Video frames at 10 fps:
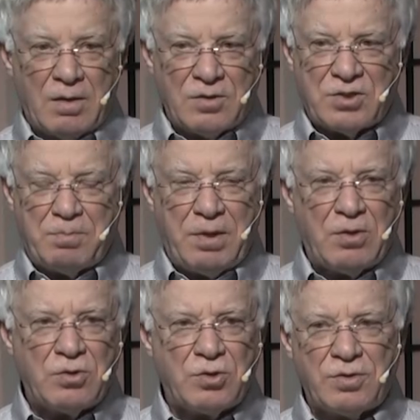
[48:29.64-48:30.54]

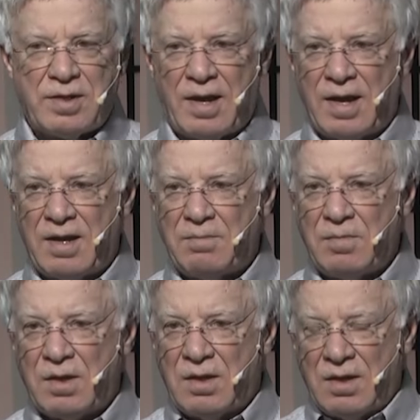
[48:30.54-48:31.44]
Spiritual time
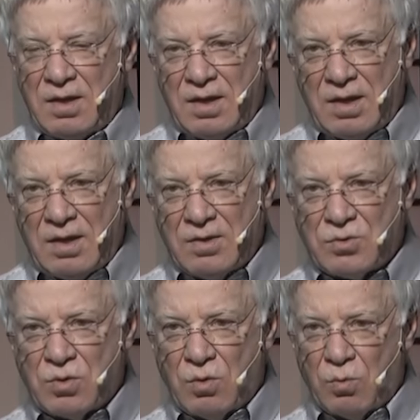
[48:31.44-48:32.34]

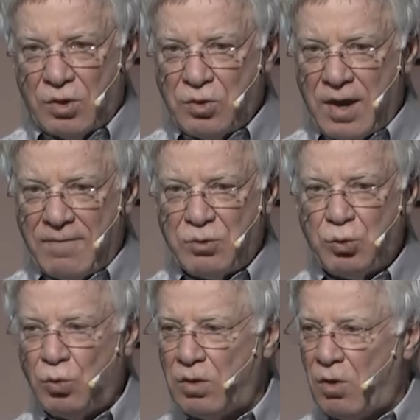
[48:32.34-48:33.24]
is when you have
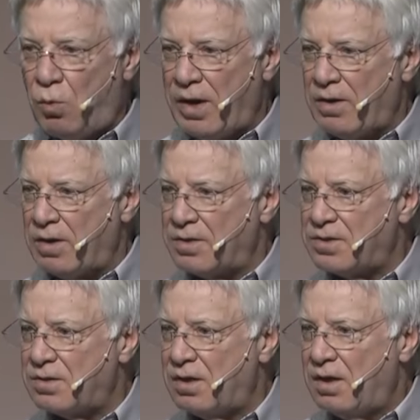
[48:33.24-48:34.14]
dual
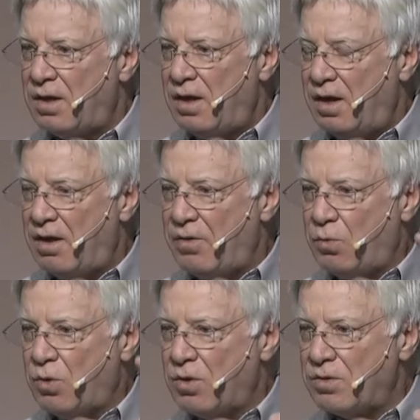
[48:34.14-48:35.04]
awareness. In other
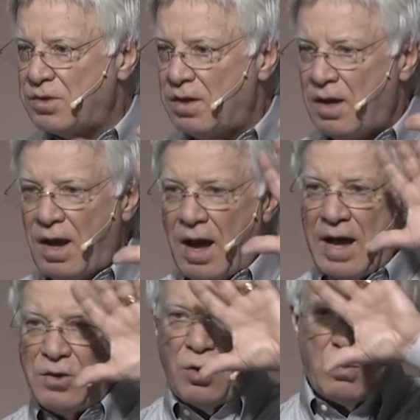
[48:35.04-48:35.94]
words,
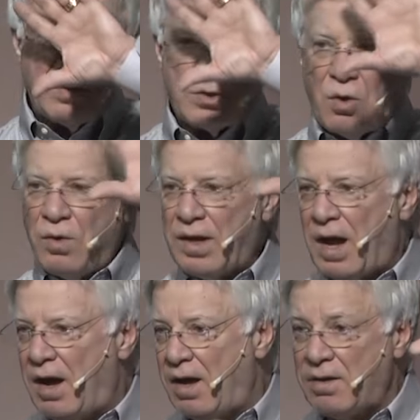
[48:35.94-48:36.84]
I know what's going
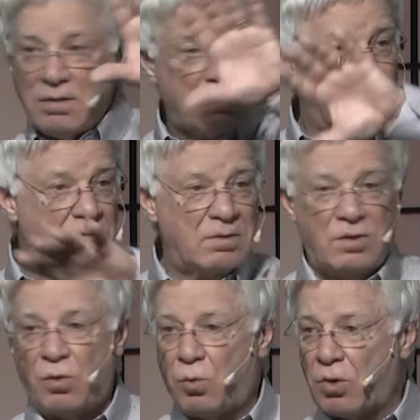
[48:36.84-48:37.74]
on
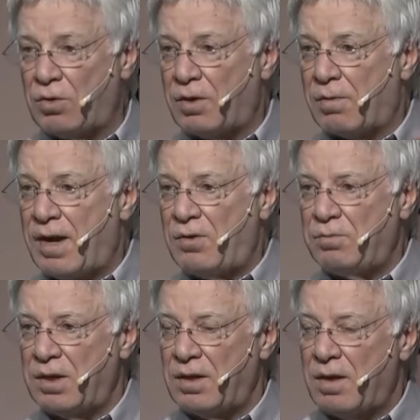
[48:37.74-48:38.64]
in the world
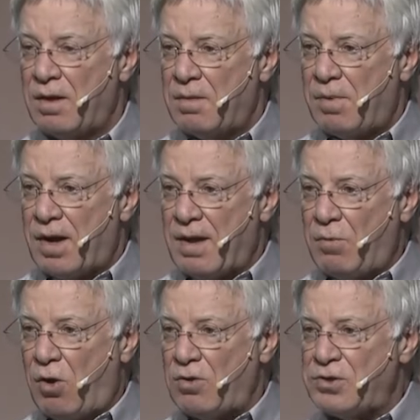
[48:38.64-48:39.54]
around me, but I'm
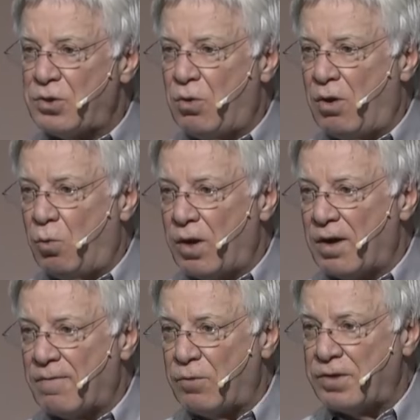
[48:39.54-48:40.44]
also
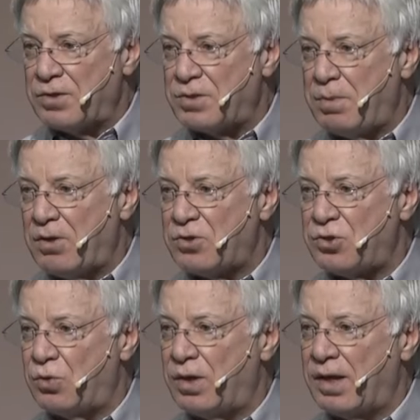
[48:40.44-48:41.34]
aware of what the Spirit's
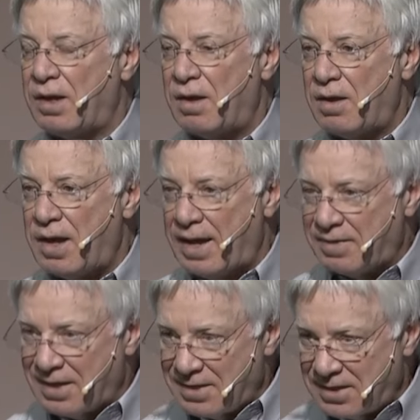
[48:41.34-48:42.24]
doing
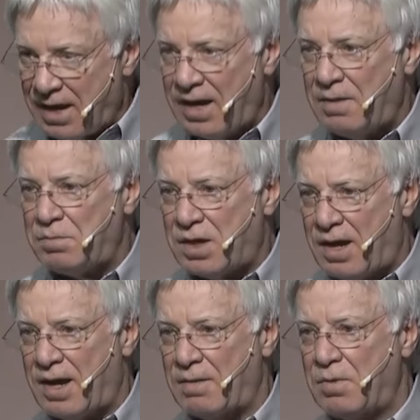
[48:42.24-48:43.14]
at the same
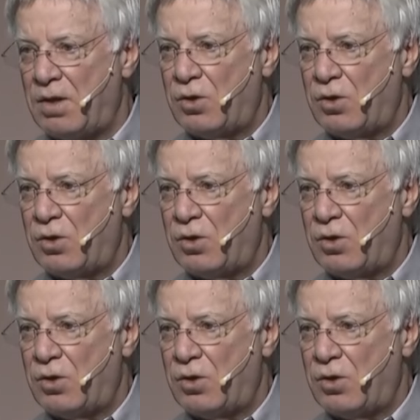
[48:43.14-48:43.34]
time.